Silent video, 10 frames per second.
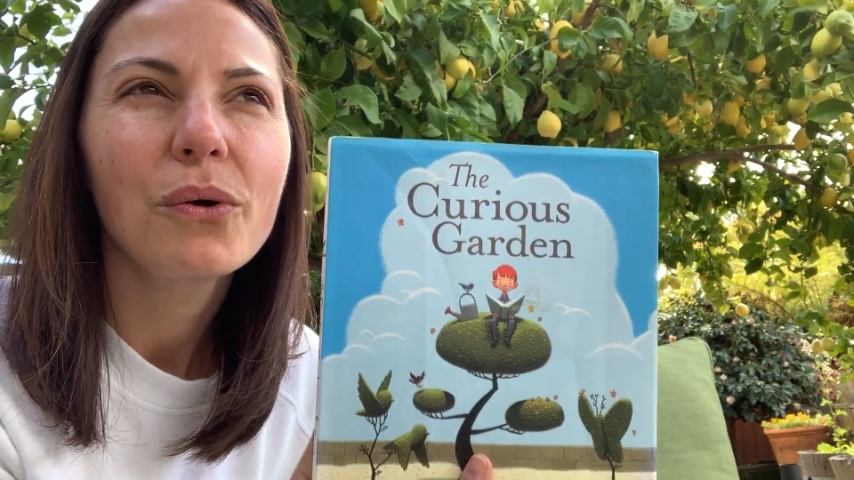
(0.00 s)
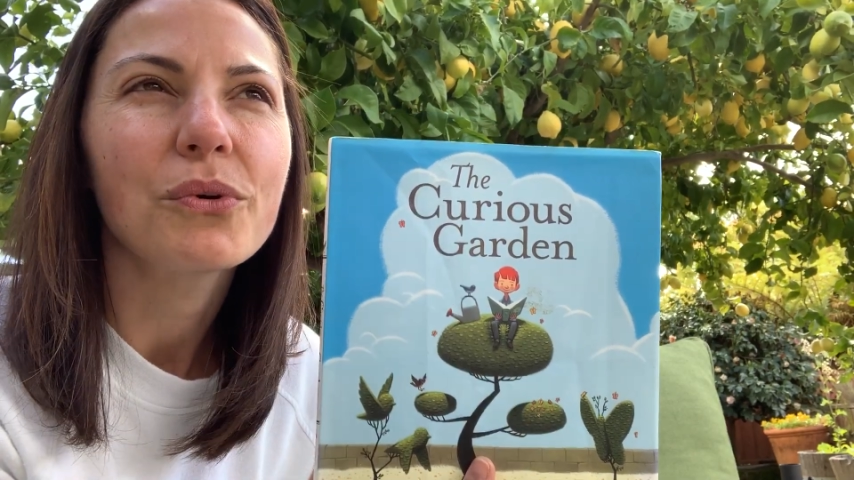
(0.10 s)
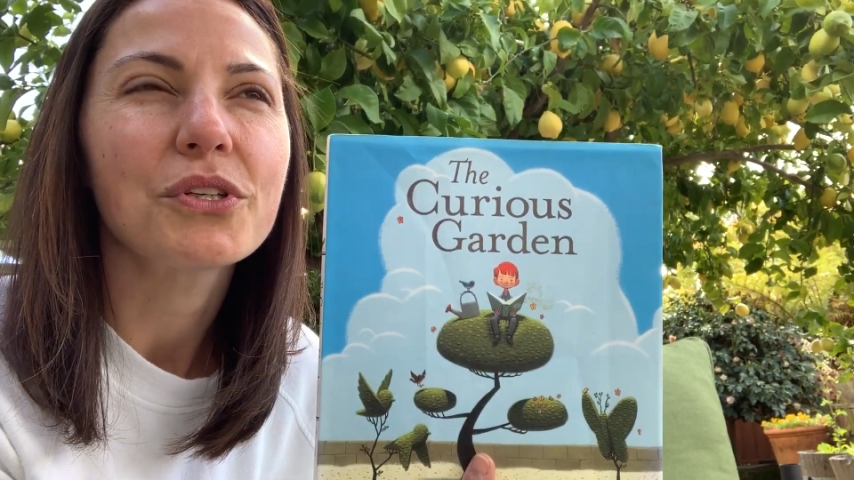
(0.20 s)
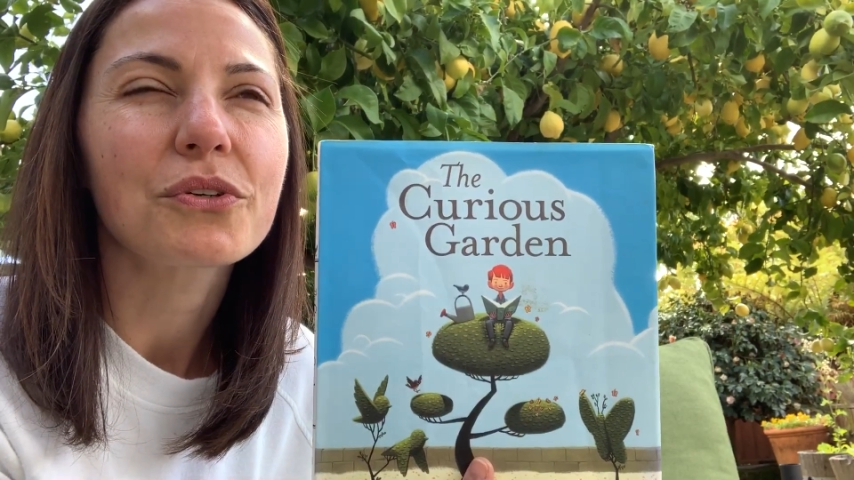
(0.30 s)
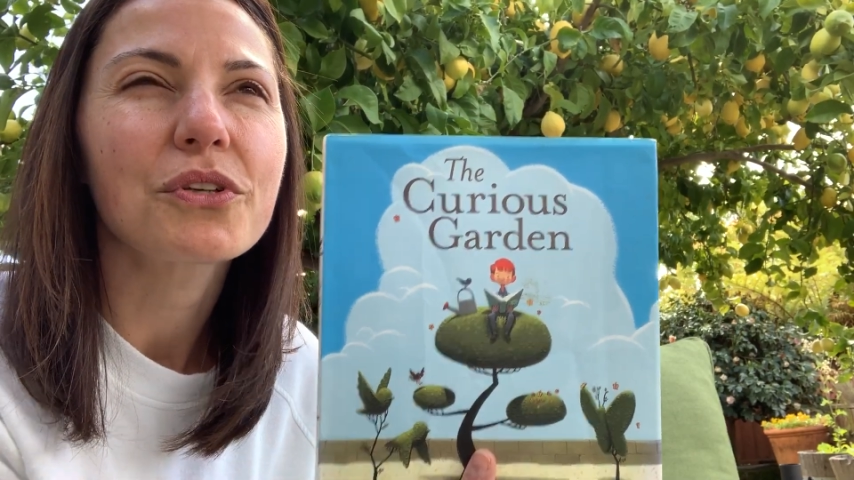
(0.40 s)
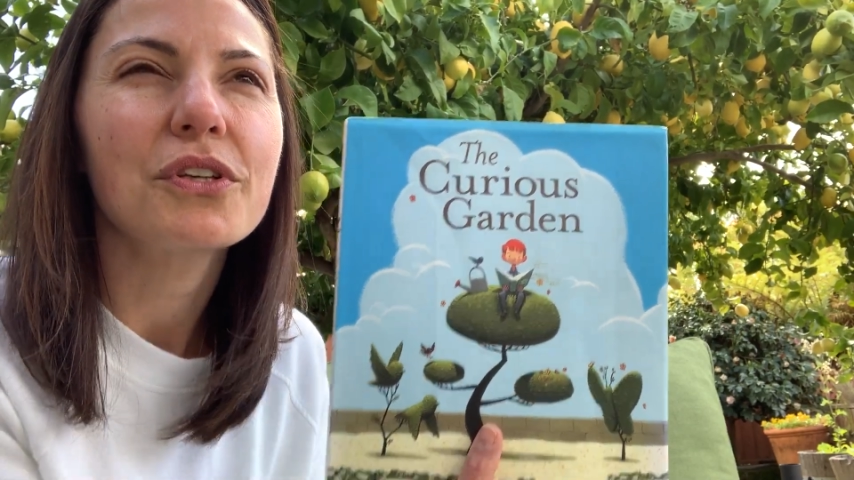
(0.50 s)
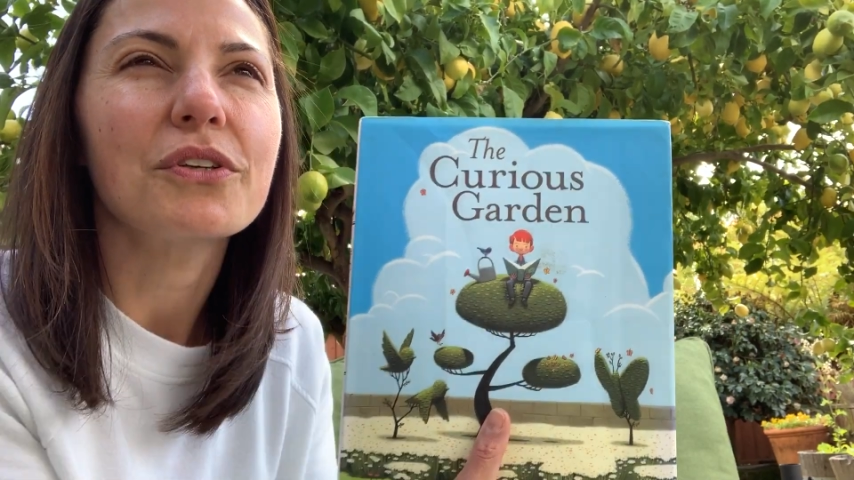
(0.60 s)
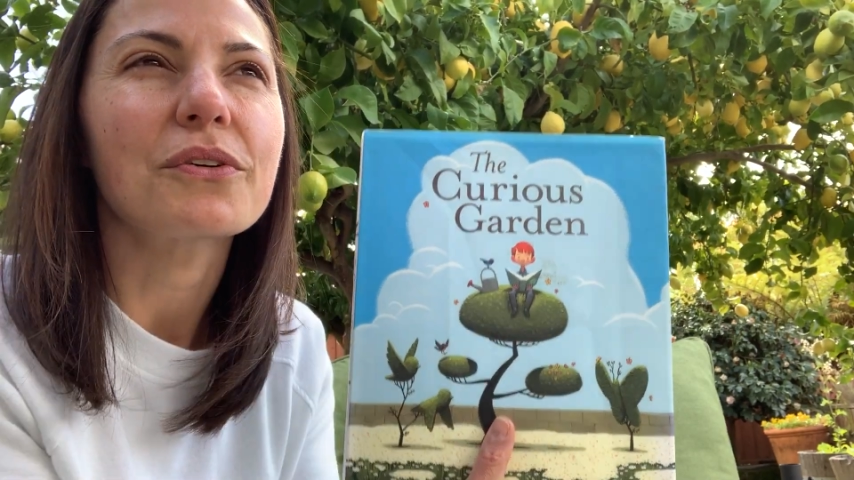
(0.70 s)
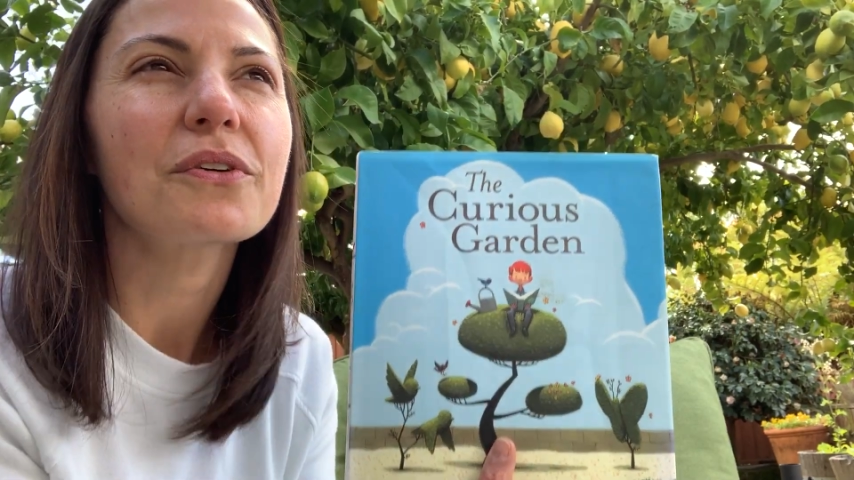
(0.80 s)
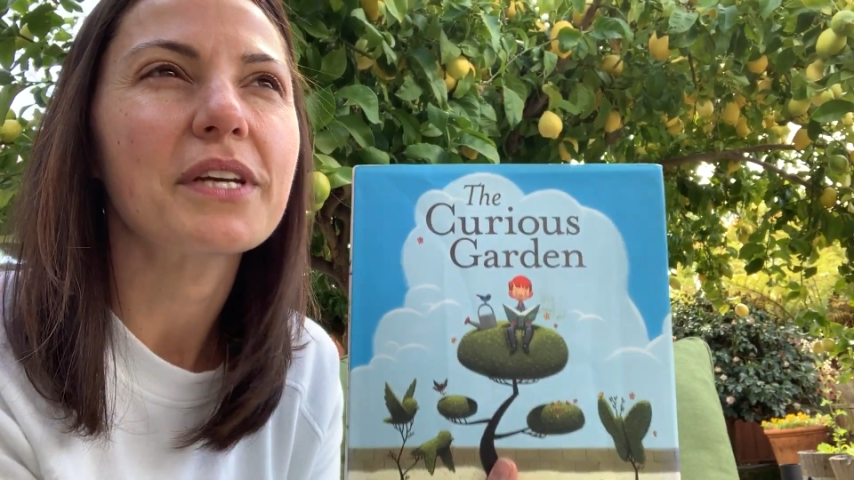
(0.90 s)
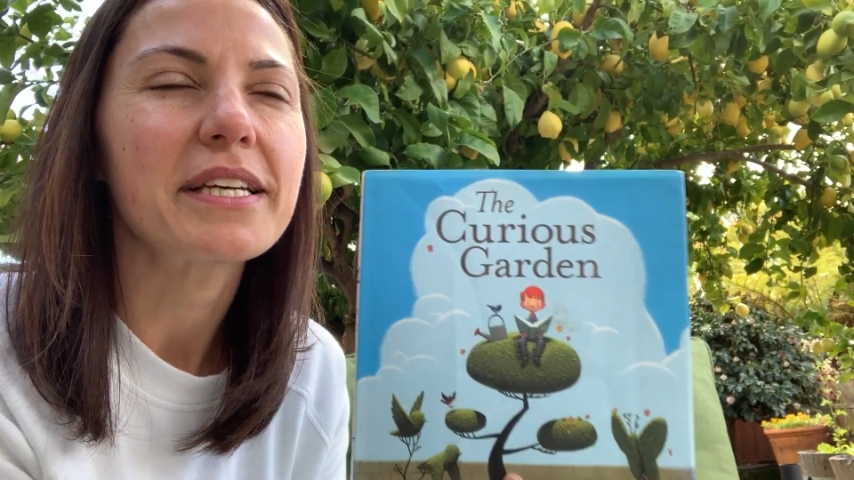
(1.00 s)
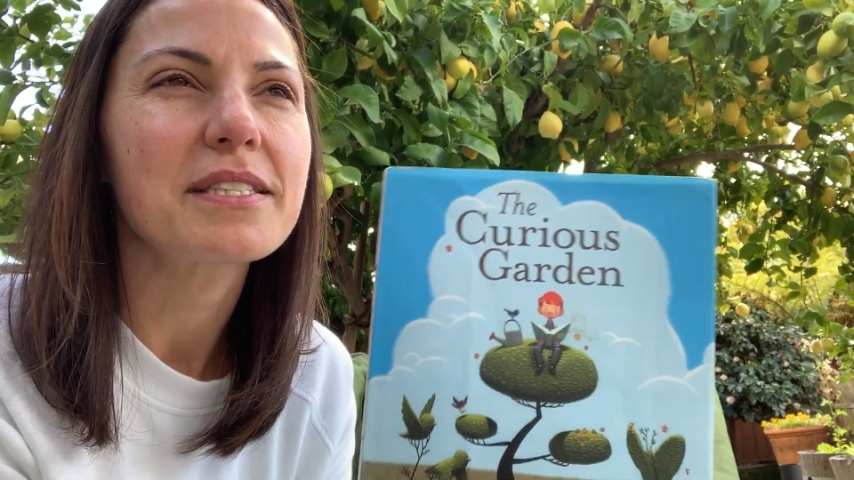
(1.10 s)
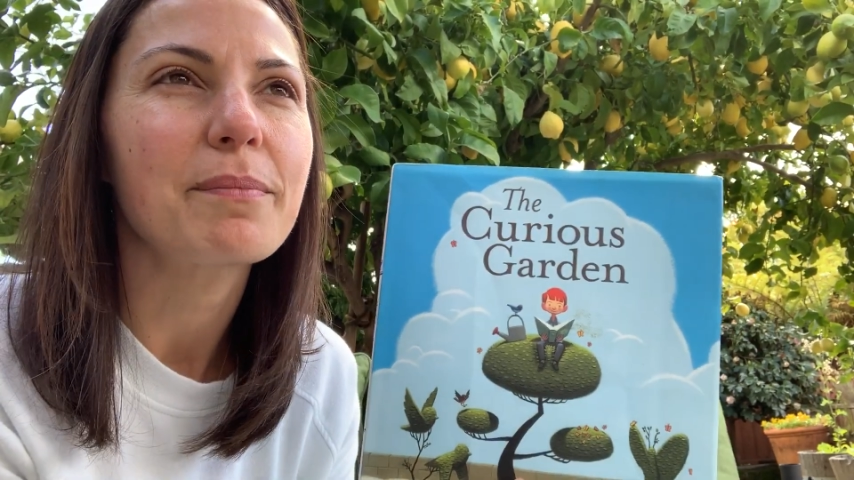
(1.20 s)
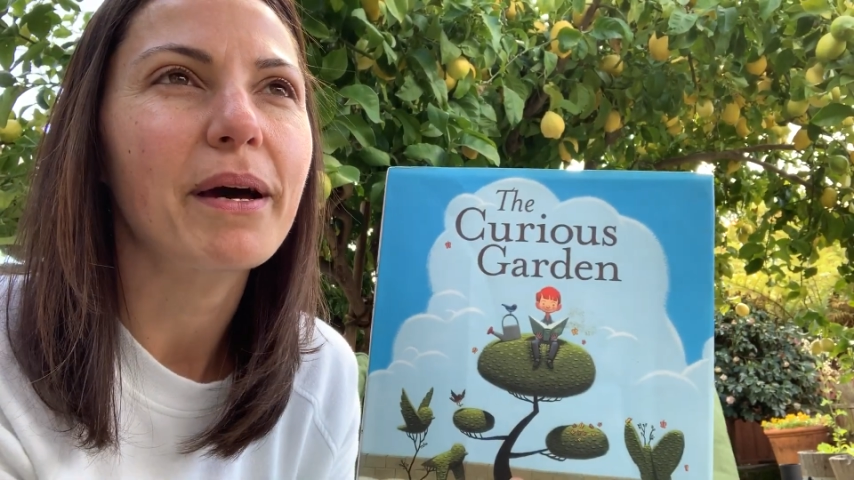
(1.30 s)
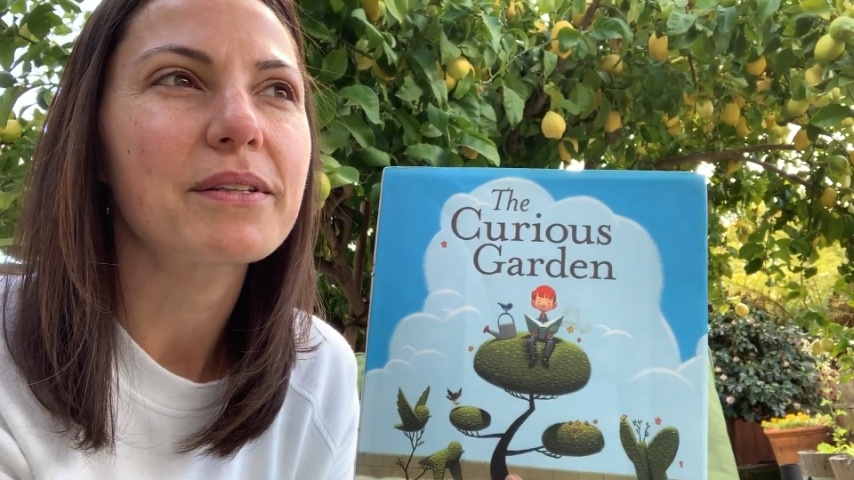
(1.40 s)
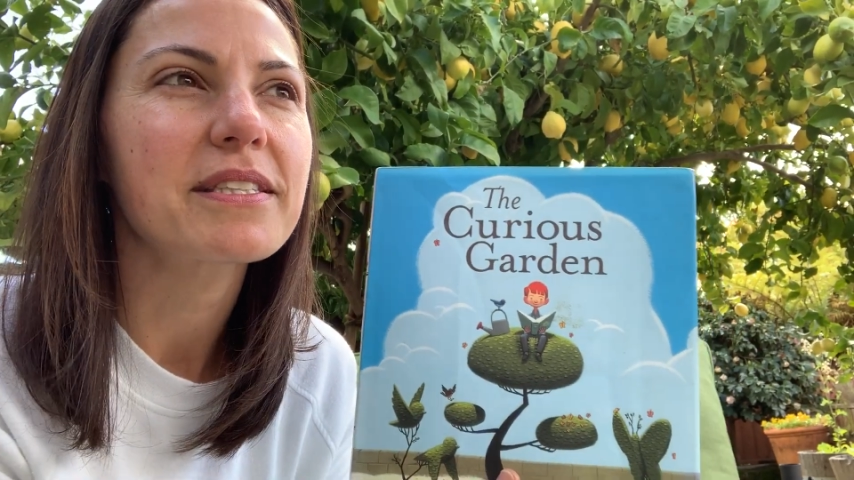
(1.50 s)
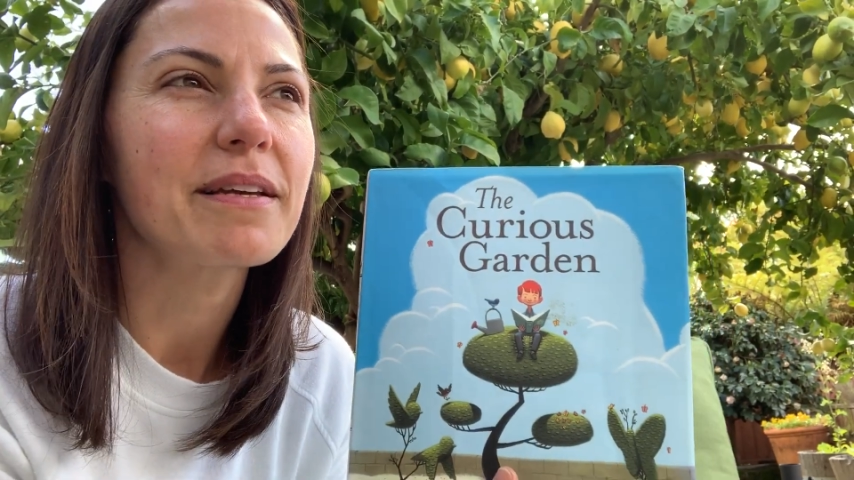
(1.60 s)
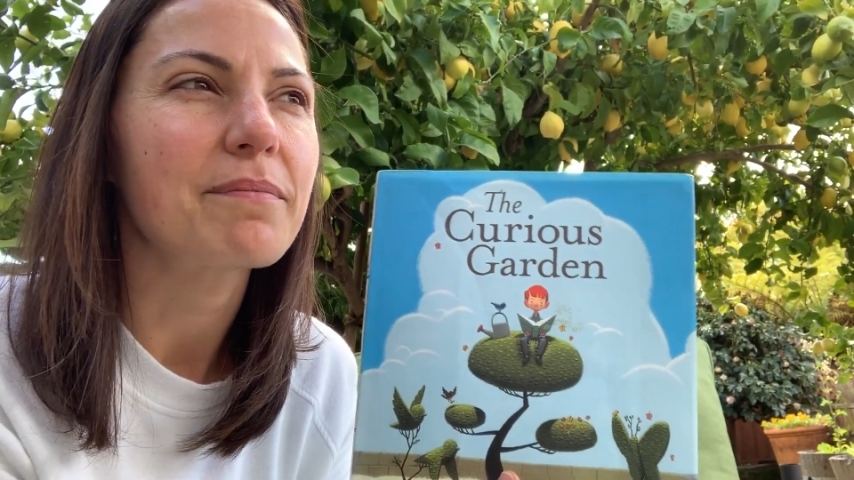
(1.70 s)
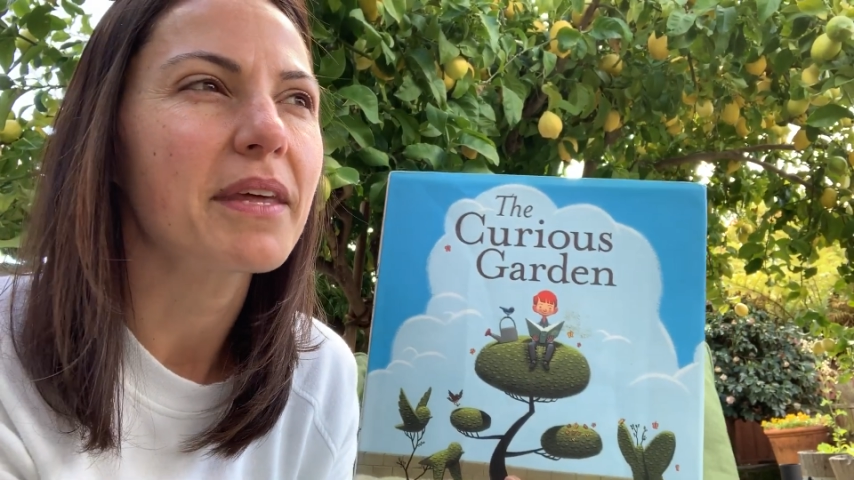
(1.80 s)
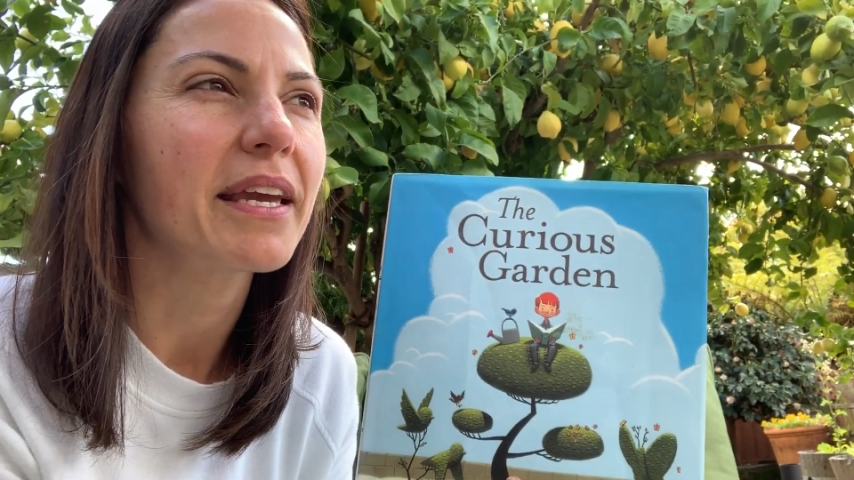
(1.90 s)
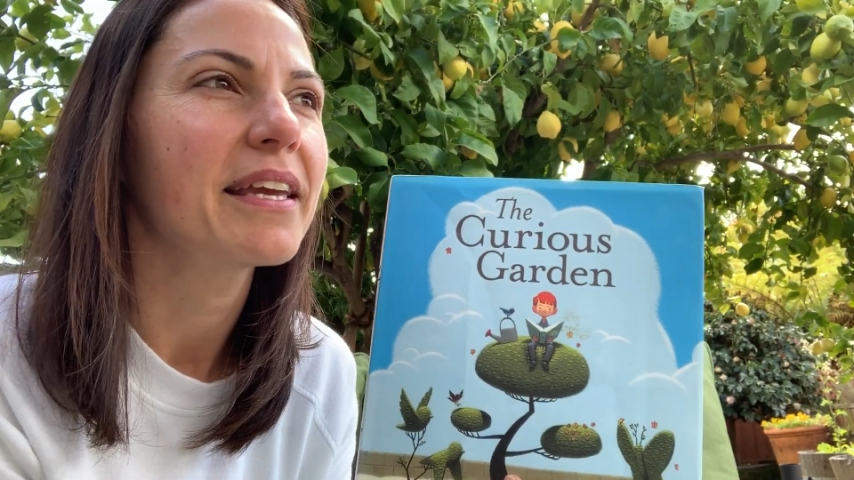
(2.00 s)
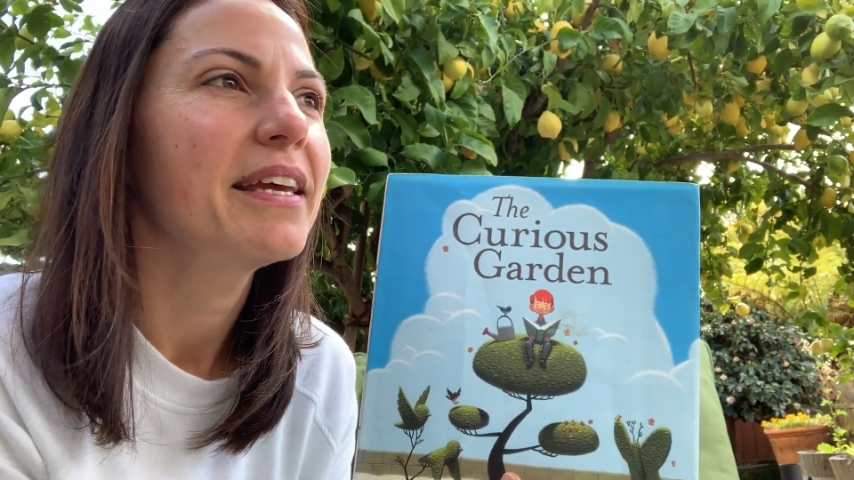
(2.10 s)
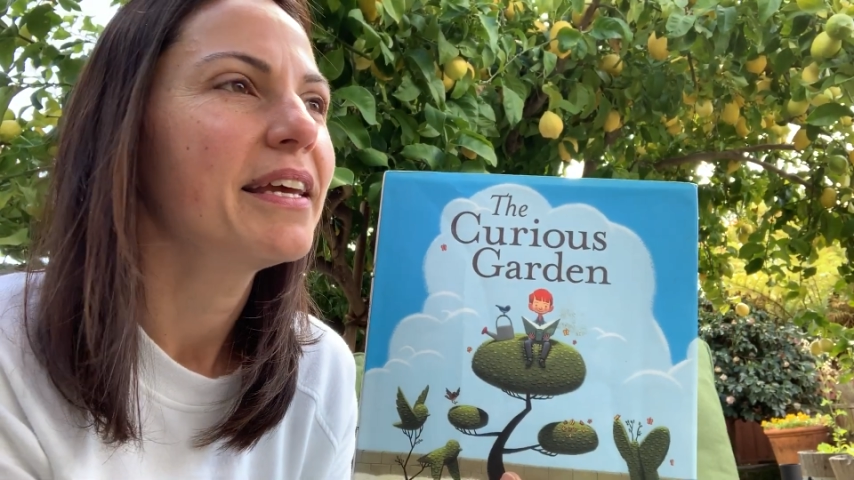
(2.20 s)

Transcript: when you're curious about something?